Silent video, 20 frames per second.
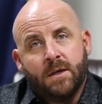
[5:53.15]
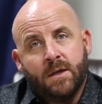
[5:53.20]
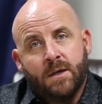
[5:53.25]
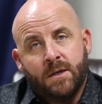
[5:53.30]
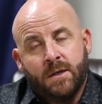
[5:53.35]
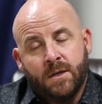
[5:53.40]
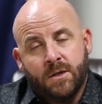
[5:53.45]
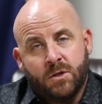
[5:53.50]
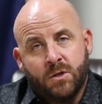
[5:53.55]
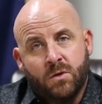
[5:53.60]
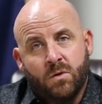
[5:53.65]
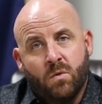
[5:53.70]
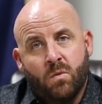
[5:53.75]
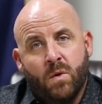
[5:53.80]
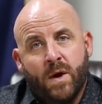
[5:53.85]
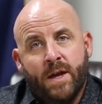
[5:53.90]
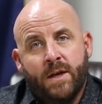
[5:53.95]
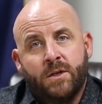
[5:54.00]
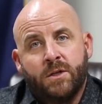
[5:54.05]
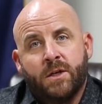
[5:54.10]
additional
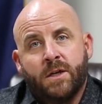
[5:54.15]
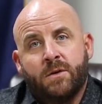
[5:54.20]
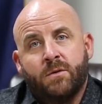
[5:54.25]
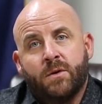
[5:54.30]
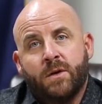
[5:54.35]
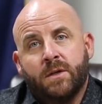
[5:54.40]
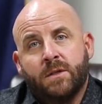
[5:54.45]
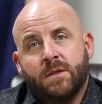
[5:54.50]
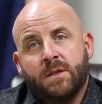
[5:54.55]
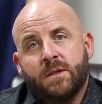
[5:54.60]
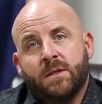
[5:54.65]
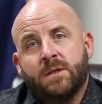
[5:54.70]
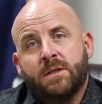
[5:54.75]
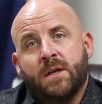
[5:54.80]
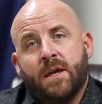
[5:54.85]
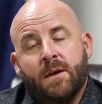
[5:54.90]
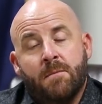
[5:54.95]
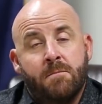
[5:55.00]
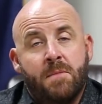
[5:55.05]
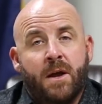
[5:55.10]
wage increases
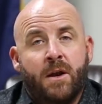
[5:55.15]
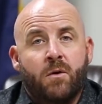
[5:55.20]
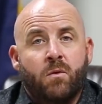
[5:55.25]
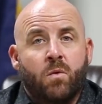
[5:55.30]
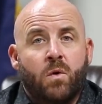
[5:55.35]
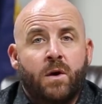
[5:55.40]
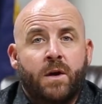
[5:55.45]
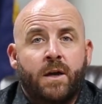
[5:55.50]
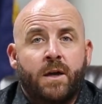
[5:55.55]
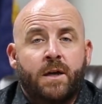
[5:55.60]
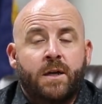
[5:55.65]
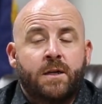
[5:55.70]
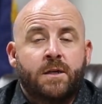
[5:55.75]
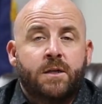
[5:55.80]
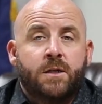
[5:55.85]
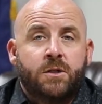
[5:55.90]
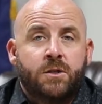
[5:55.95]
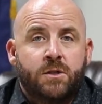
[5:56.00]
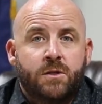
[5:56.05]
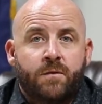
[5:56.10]
and better working
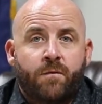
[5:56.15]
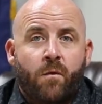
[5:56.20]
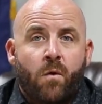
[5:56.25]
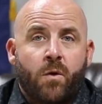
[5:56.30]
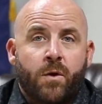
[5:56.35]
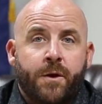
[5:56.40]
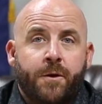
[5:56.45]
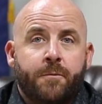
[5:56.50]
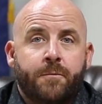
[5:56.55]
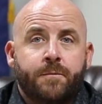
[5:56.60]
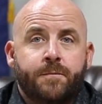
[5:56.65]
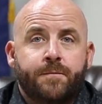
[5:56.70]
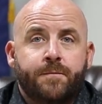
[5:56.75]
conditions for you.